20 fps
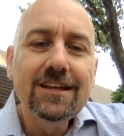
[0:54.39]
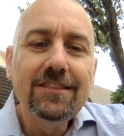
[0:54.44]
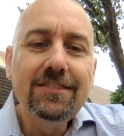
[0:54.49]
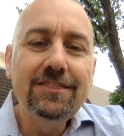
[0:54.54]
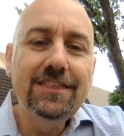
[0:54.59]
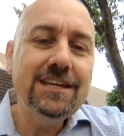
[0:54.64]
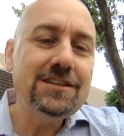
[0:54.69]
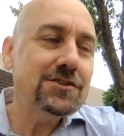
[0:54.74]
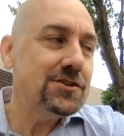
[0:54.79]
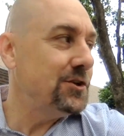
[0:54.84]

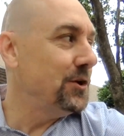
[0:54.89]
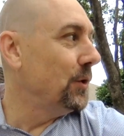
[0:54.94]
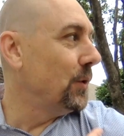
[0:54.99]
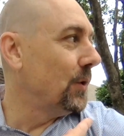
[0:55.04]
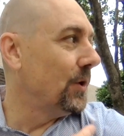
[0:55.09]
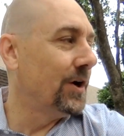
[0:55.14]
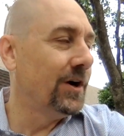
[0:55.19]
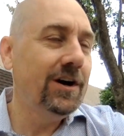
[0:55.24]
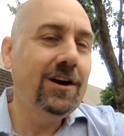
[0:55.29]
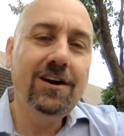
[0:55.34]
This
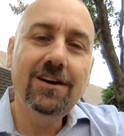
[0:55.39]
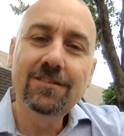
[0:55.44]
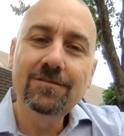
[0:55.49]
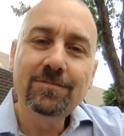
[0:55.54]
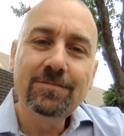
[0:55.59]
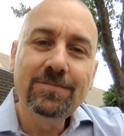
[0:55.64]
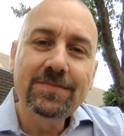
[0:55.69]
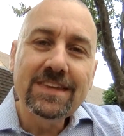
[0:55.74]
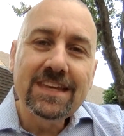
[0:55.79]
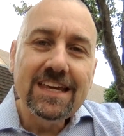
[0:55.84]
door
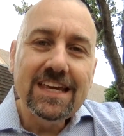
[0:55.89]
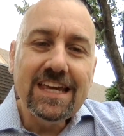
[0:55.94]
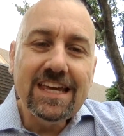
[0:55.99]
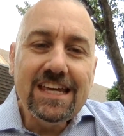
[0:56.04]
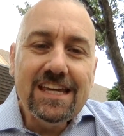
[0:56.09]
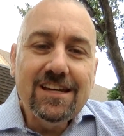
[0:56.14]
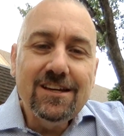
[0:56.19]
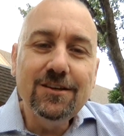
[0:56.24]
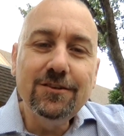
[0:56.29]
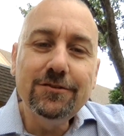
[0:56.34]

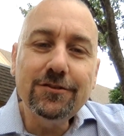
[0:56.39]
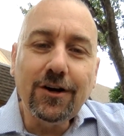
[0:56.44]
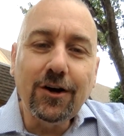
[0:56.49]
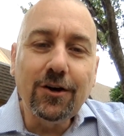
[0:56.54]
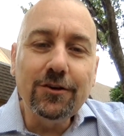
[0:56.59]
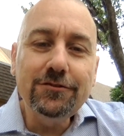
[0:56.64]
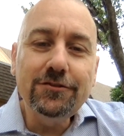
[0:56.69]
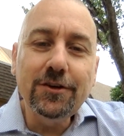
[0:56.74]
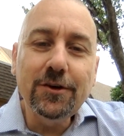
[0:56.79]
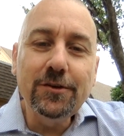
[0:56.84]
is
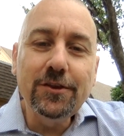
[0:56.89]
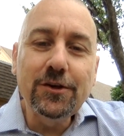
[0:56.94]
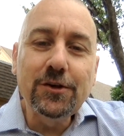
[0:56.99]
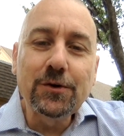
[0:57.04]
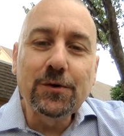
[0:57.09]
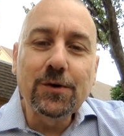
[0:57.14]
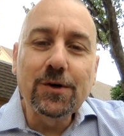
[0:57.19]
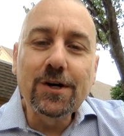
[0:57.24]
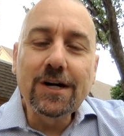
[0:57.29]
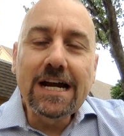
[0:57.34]
also the
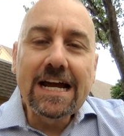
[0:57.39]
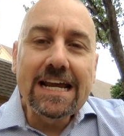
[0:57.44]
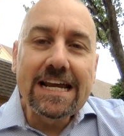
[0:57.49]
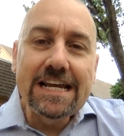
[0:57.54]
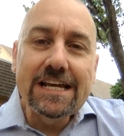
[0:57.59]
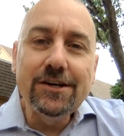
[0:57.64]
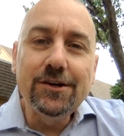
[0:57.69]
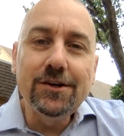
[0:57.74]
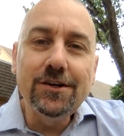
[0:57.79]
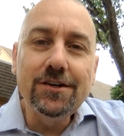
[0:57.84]
door I
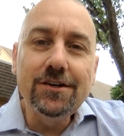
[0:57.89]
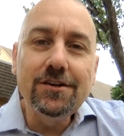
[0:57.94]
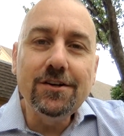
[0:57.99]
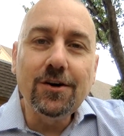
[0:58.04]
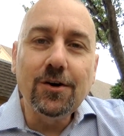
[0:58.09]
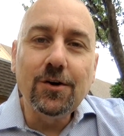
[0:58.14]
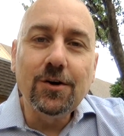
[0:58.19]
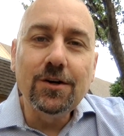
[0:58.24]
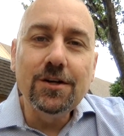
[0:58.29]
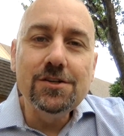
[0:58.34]
entered
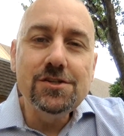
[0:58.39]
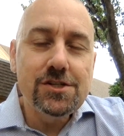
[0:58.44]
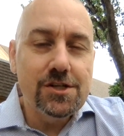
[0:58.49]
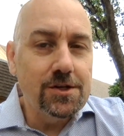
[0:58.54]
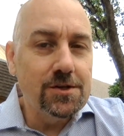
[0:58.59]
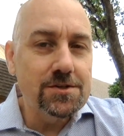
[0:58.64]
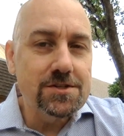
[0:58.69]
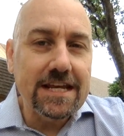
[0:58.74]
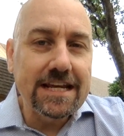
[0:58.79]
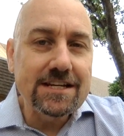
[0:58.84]
on
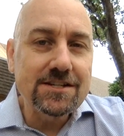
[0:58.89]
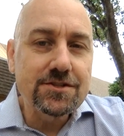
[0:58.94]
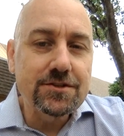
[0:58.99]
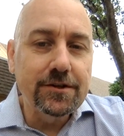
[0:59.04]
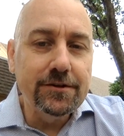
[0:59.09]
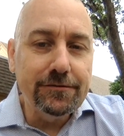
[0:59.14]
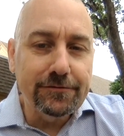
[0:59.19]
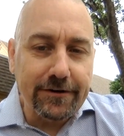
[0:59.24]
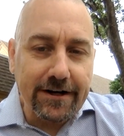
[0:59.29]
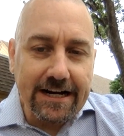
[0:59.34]
Tuesdays
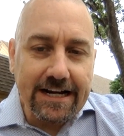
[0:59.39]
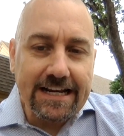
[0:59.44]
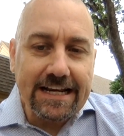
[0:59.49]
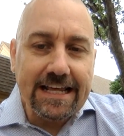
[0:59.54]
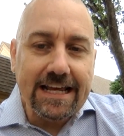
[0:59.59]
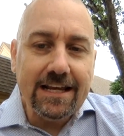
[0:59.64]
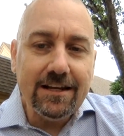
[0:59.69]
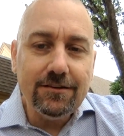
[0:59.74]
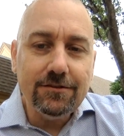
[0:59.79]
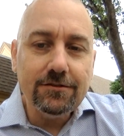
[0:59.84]
through
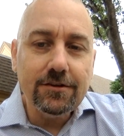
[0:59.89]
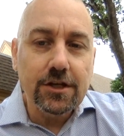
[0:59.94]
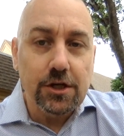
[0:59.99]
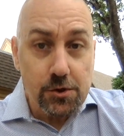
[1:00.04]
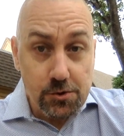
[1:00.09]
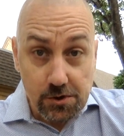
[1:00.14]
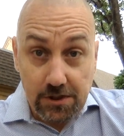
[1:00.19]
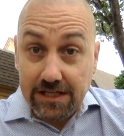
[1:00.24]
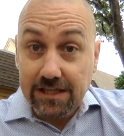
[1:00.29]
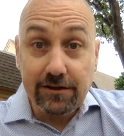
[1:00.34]
Fridays,
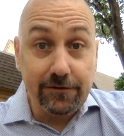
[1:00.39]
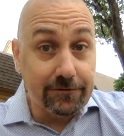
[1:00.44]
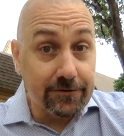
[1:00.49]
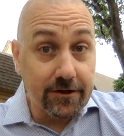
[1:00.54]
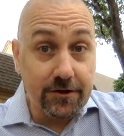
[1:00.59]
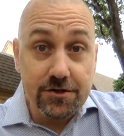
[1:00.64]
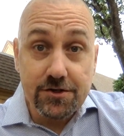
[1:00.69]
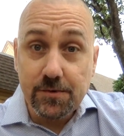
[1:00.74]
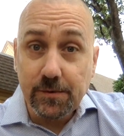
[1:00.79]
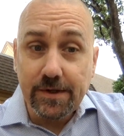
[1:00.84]
usually the
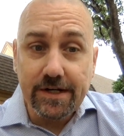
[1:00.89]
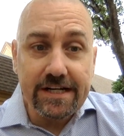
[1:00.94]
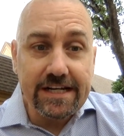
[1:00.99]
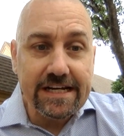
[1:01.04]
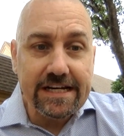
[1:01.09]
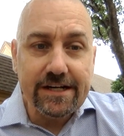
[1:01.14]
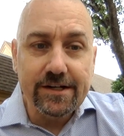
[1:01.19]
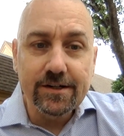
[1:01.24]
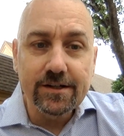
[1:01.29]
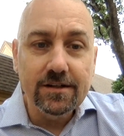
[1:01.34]
first one
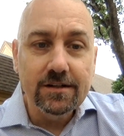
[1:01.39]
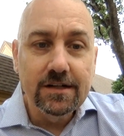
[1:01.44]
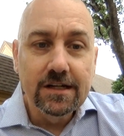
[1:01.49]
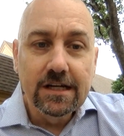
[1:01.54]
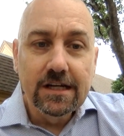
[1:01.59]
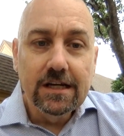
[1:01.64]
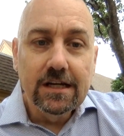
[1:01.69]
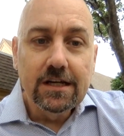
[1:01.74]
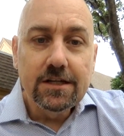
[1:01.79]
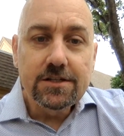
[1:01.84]
here,
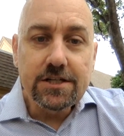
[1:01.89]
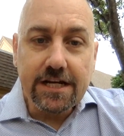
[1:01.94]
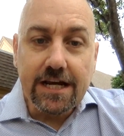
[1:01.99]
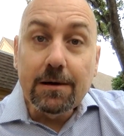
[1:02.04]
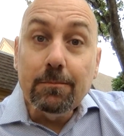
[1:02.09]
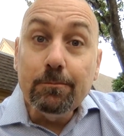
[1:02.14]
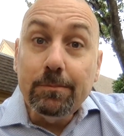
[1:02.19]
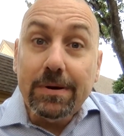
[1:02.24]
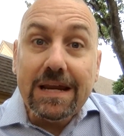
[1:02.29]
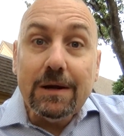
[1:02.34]
to
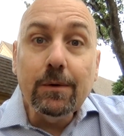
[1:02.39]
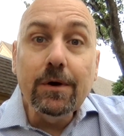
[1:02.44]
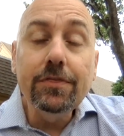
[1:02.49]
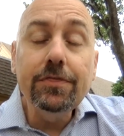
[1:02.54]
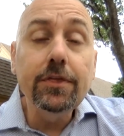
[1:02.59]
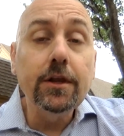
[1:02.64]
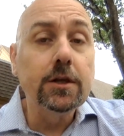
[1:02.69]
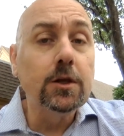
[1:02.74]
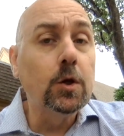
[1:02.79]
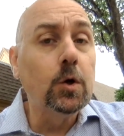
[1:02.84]
come be with
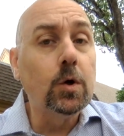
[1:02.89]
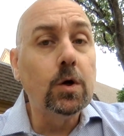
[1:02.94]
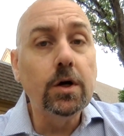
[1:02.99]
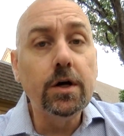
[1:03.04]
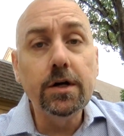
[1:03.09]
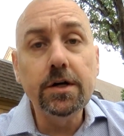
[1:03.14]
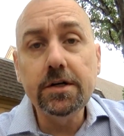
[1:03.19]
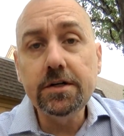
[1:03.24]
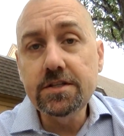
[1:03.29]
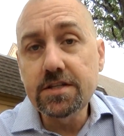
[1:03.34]
the
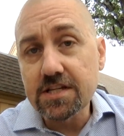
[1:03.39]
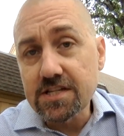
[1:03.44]
Lord, to